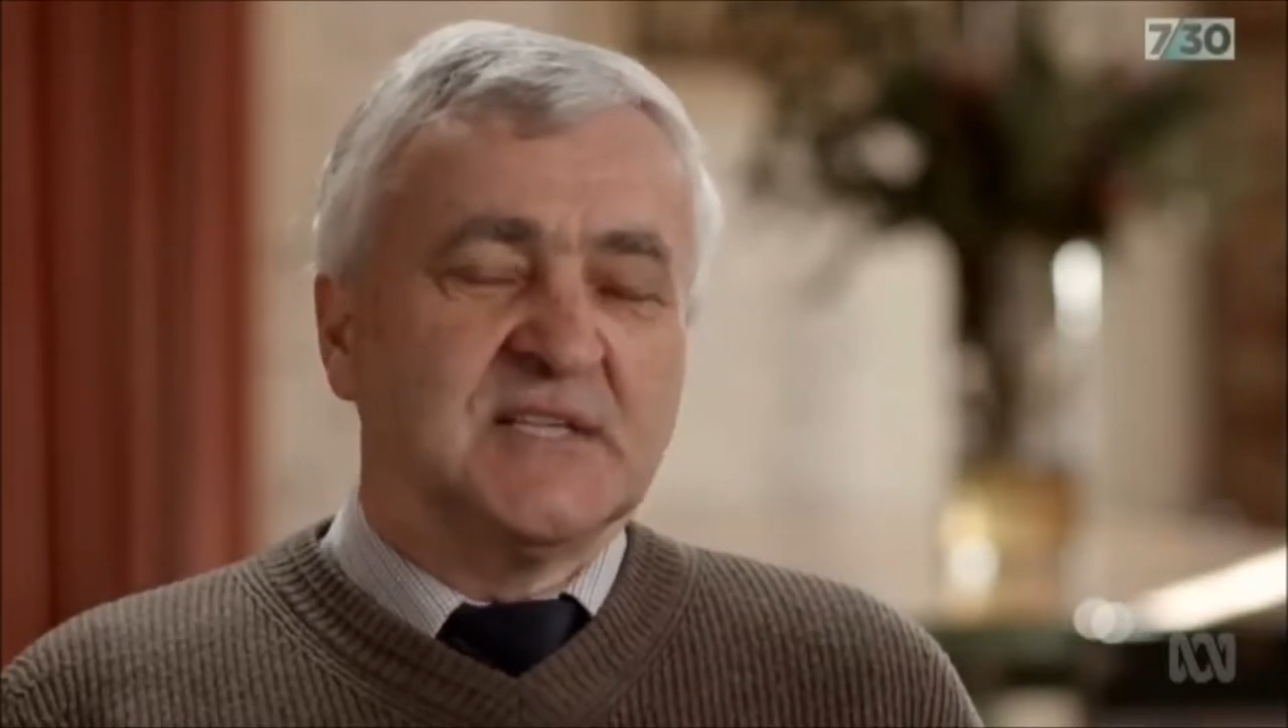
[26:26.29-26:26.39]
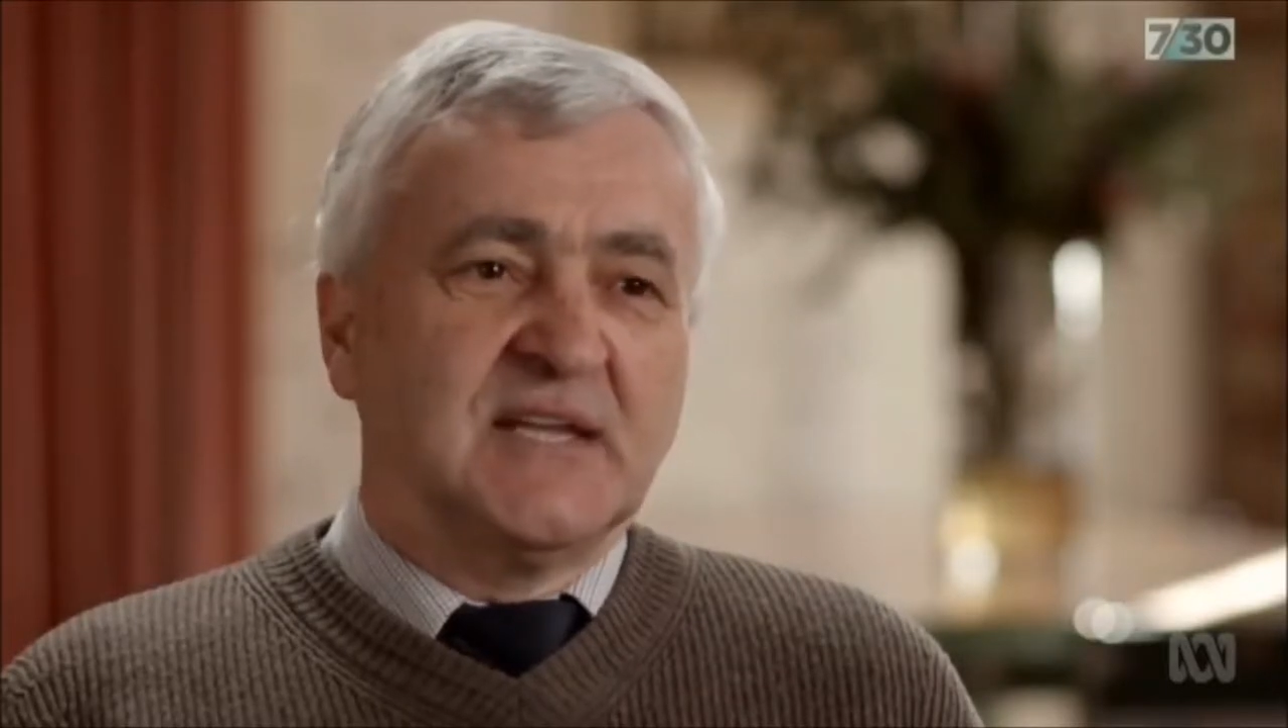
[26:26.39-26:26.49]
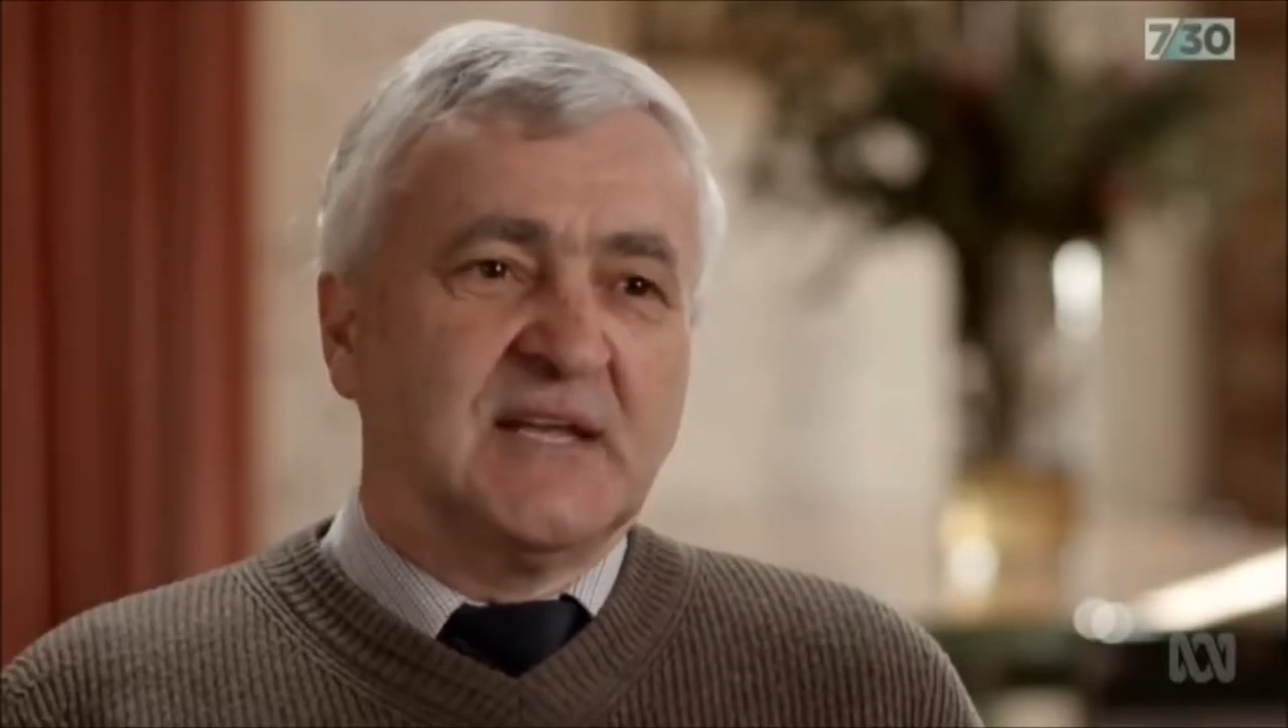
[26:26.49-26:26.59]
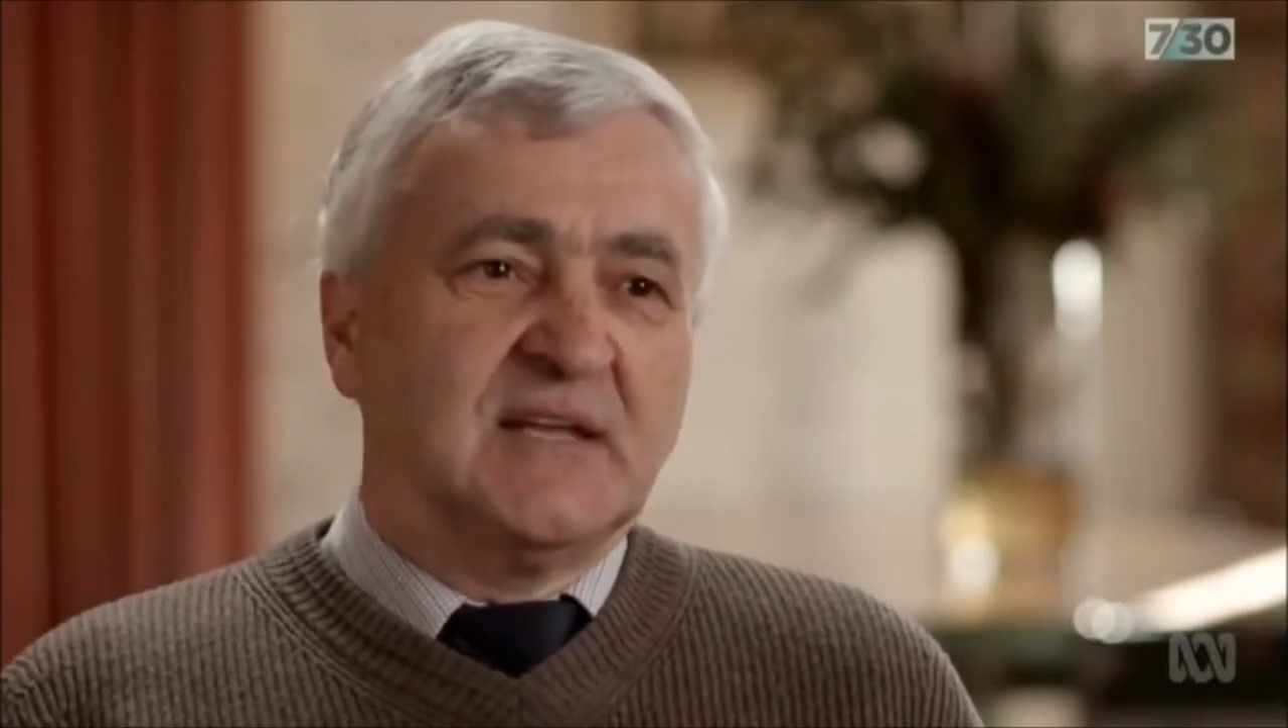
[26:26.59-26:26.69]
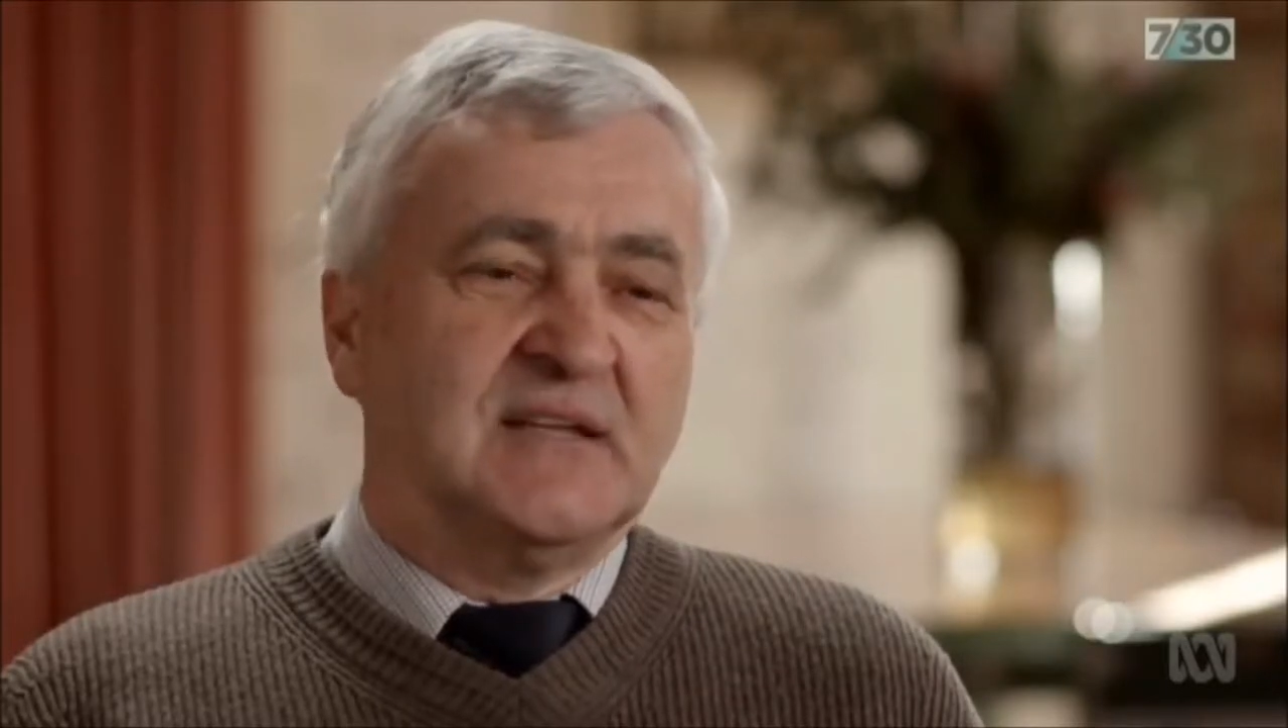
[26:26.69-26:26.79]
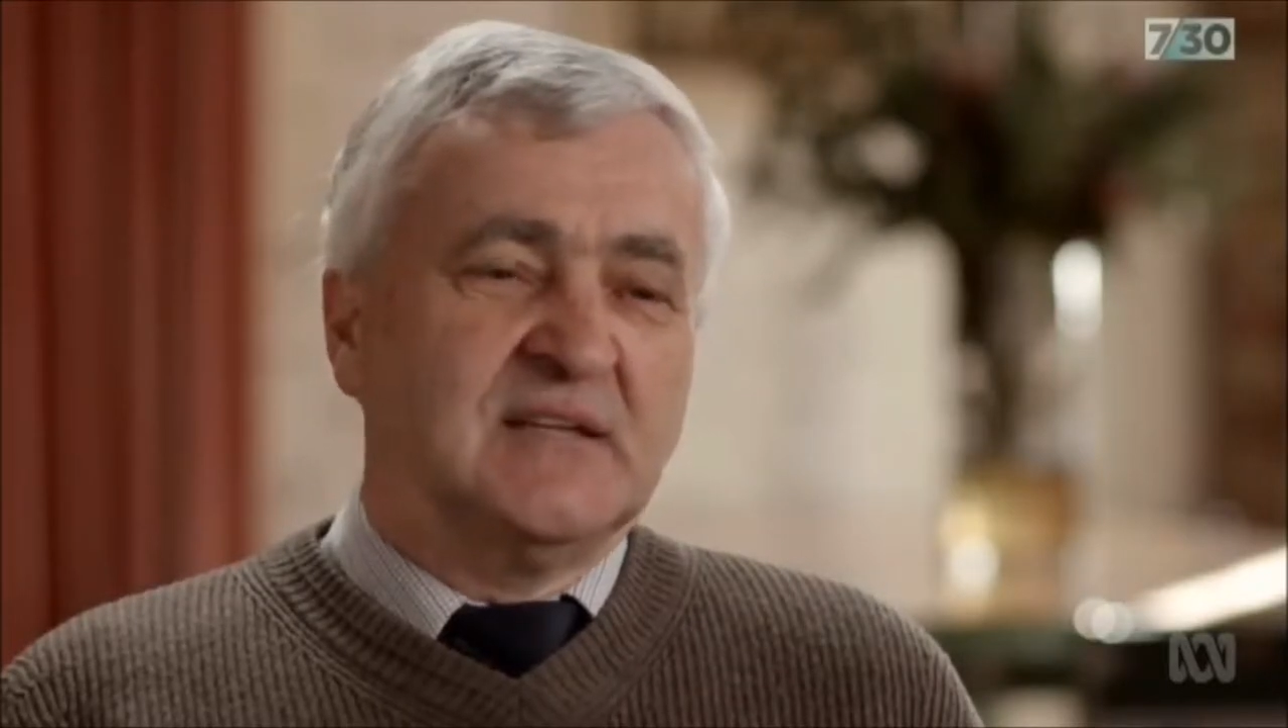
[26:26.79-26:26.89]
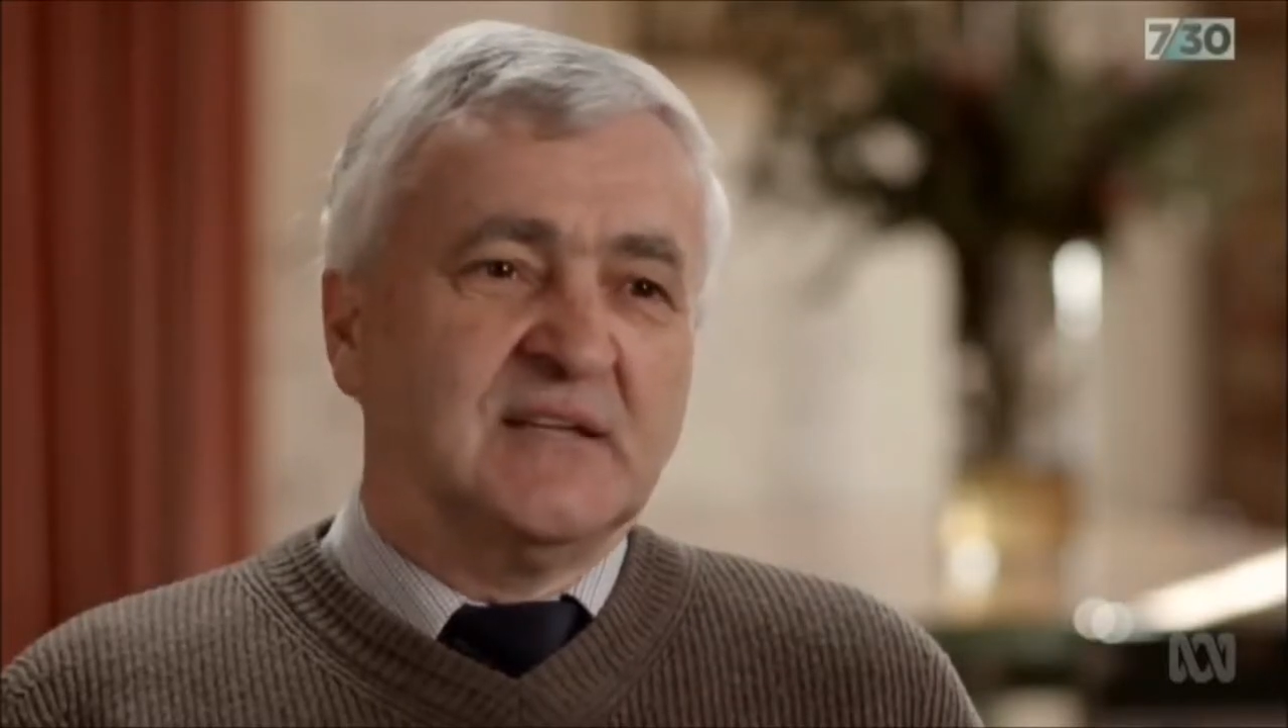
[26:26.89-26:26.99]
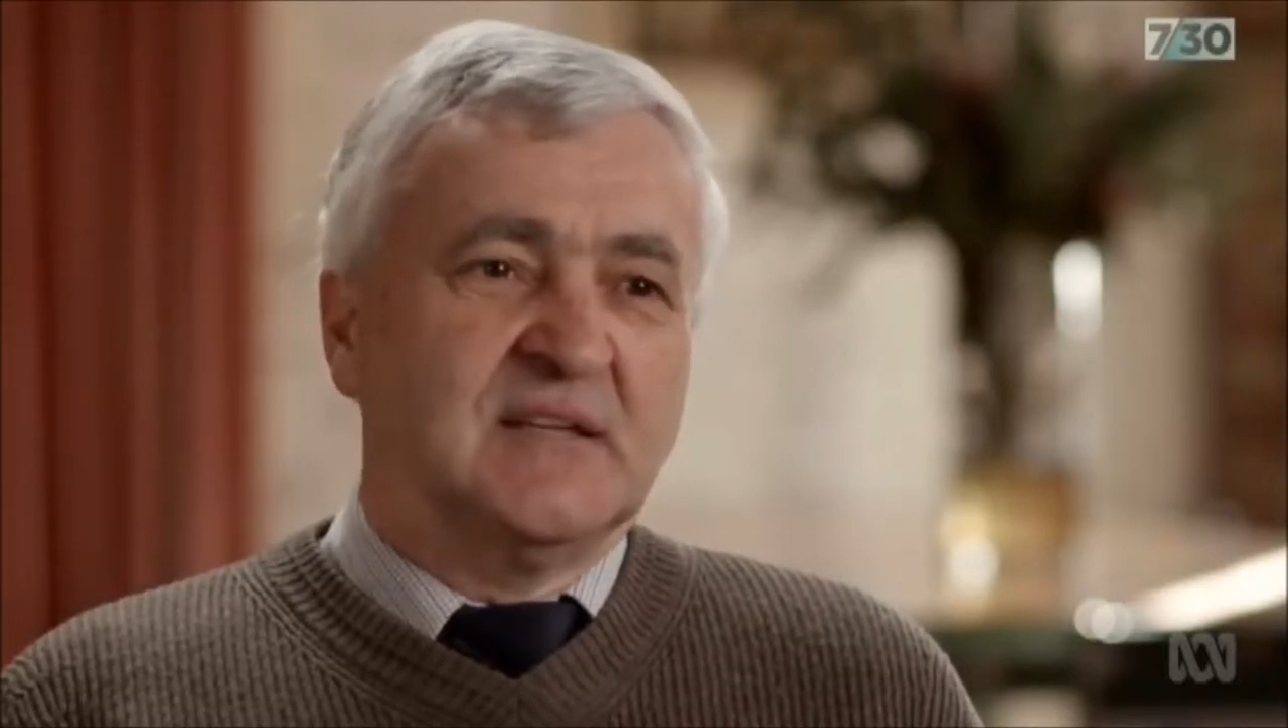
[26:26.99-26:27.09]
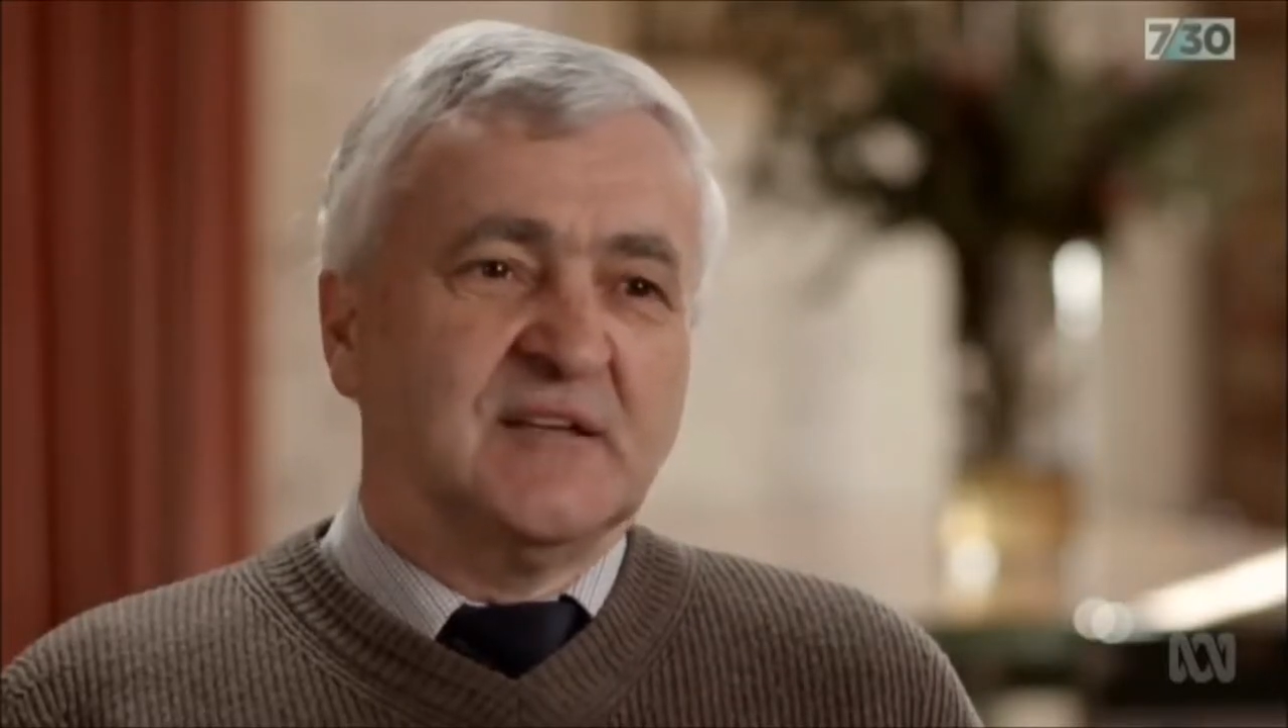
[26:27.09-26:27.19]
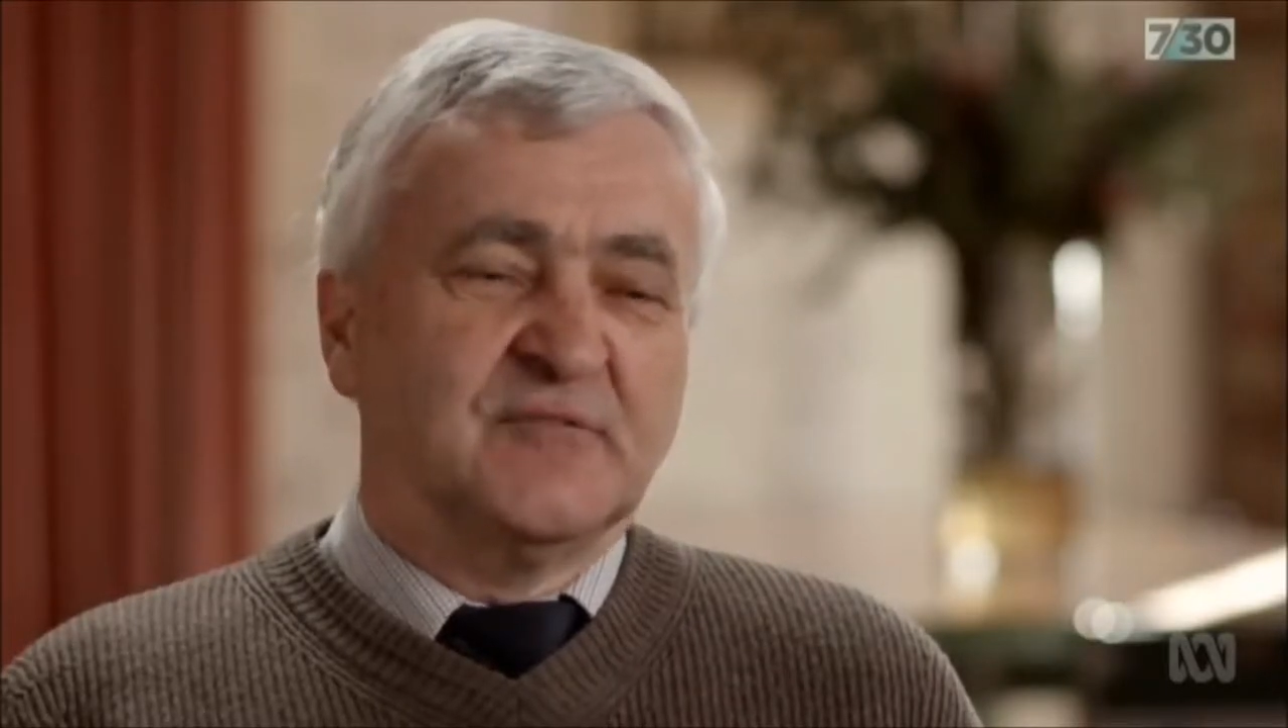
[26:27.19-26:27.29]
to get
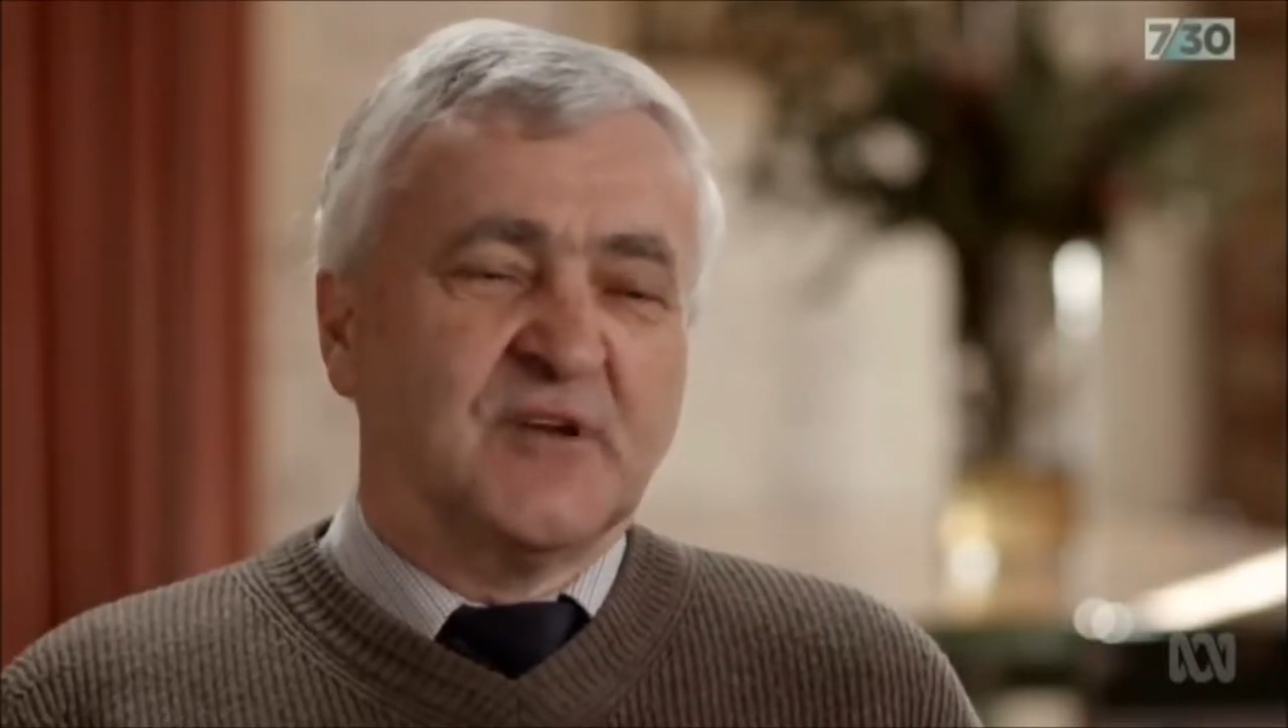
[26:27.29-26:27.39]
a